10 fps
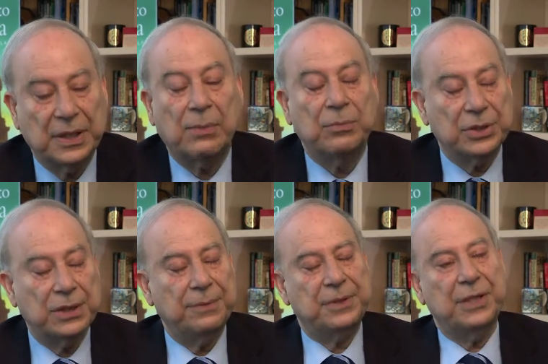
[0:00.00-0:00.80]
Now,
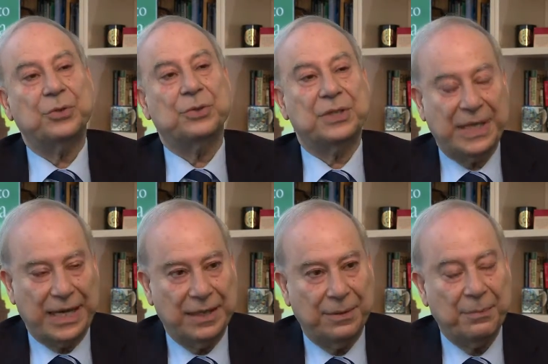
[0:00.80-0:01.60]
Muslims need to
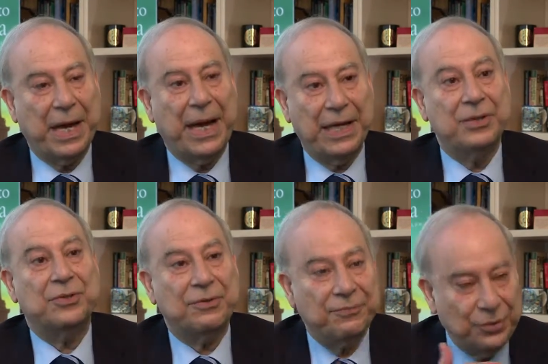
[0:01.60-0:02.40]
stand up and
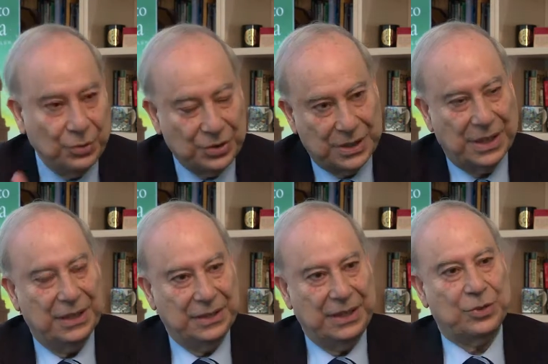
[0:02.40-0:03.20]
refute
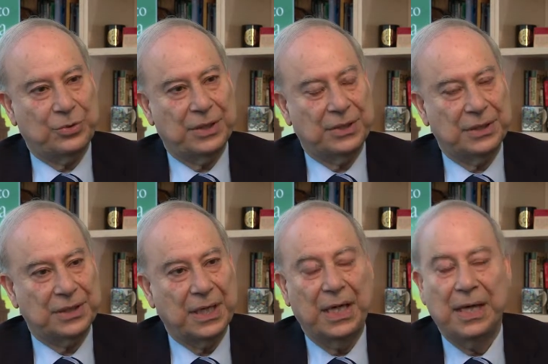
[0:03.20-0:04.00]
these questions.